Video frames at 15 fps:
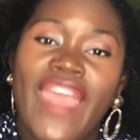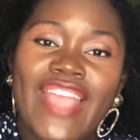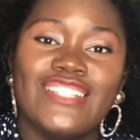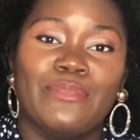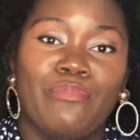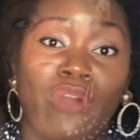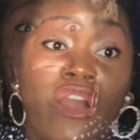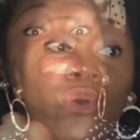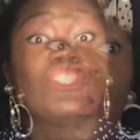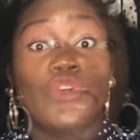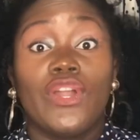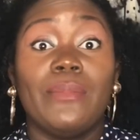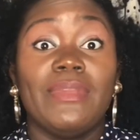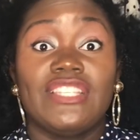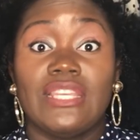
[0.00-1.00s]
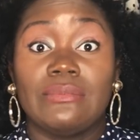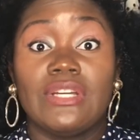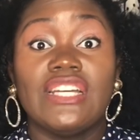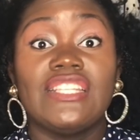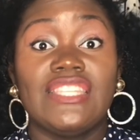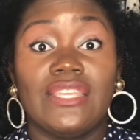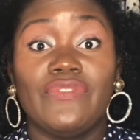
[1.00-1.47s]
face, bro. This is gonna be some
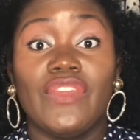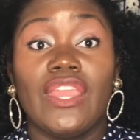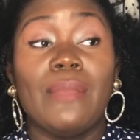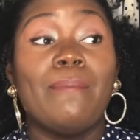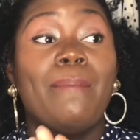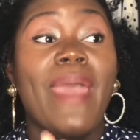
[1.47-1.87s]
good TV.